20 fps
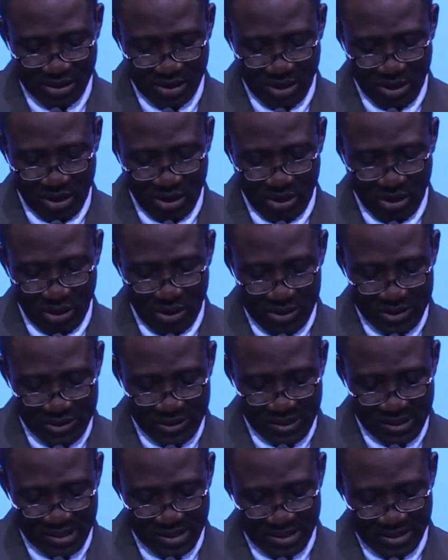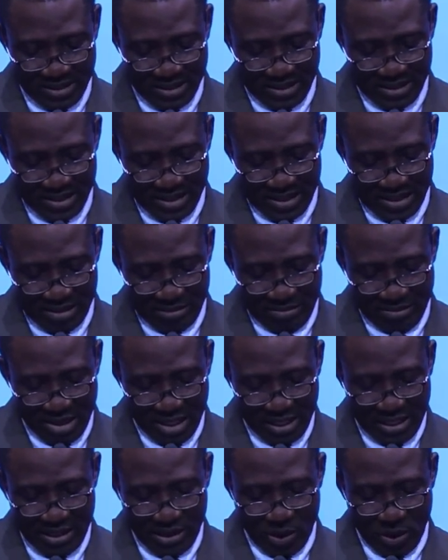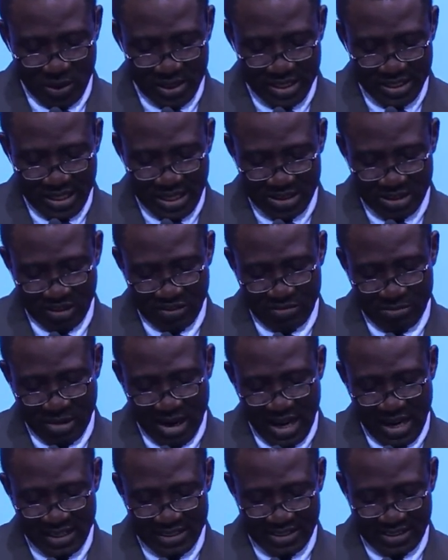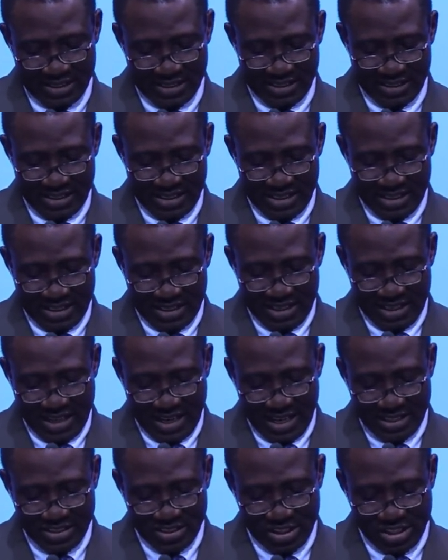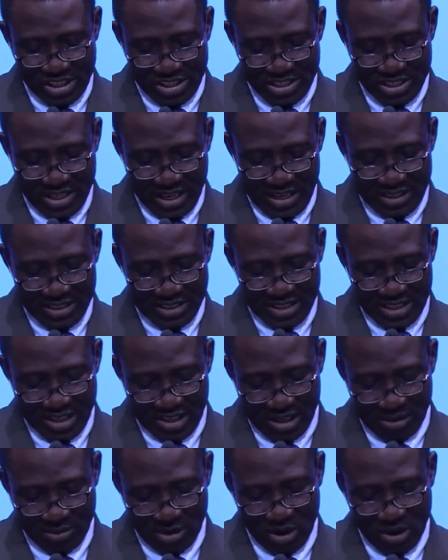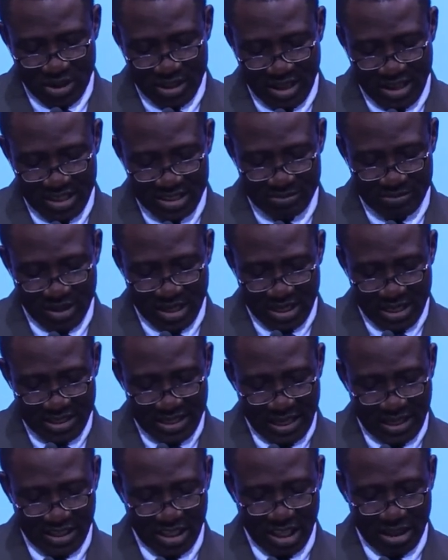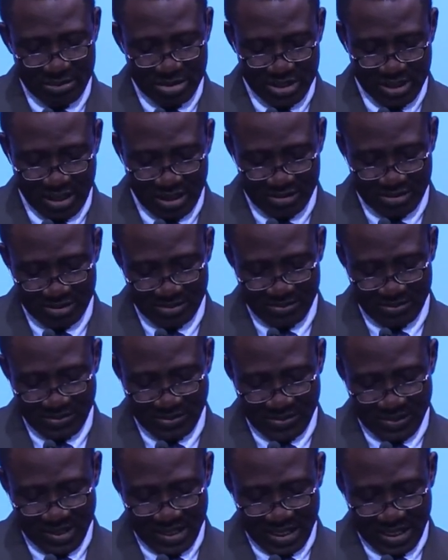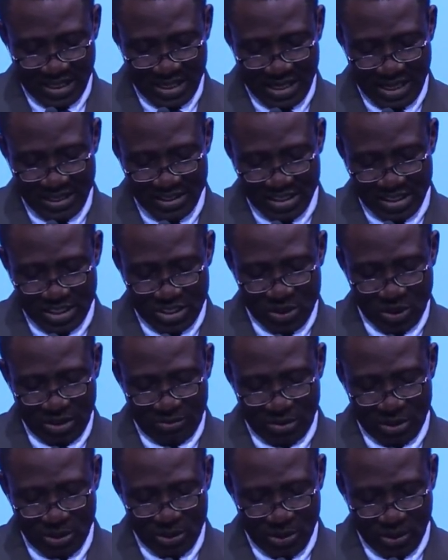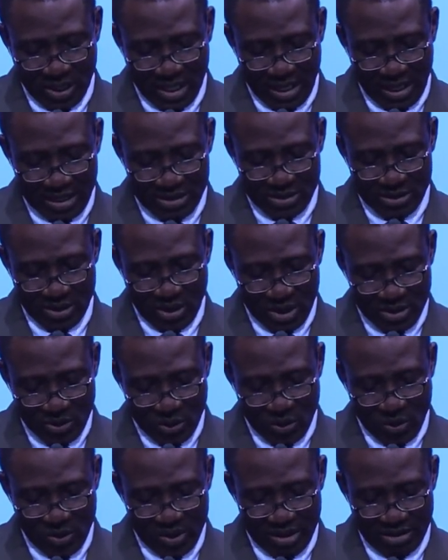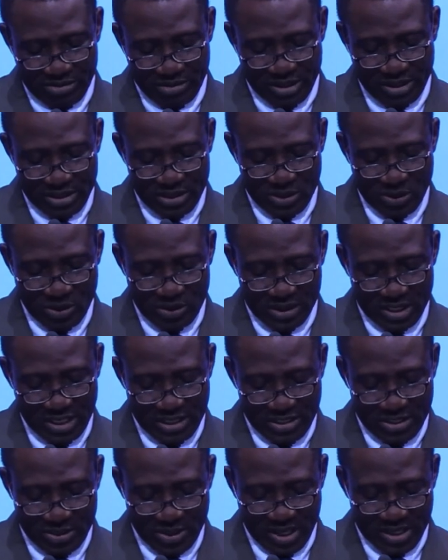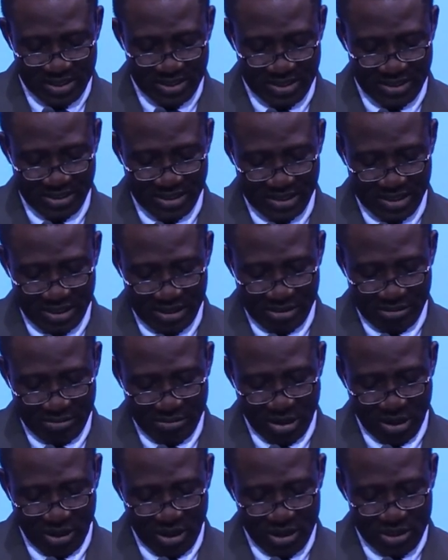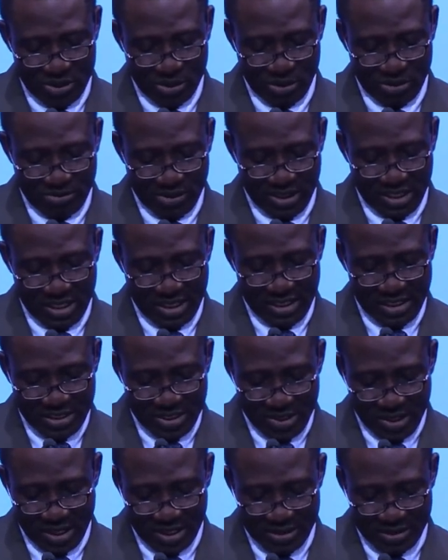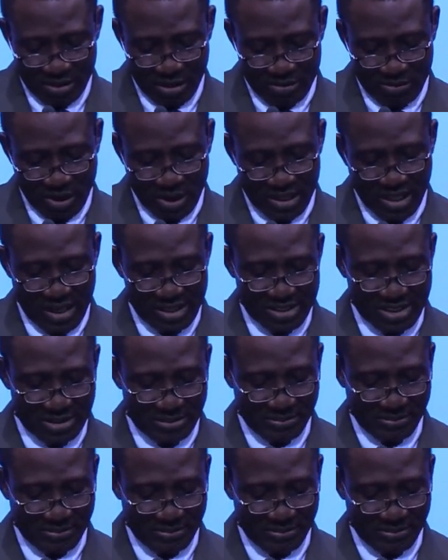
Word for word: or conceit, but in lowliness of mind, let each esteem others better than himself. Let each of you look out not only for his own interest, but also for the interest of others.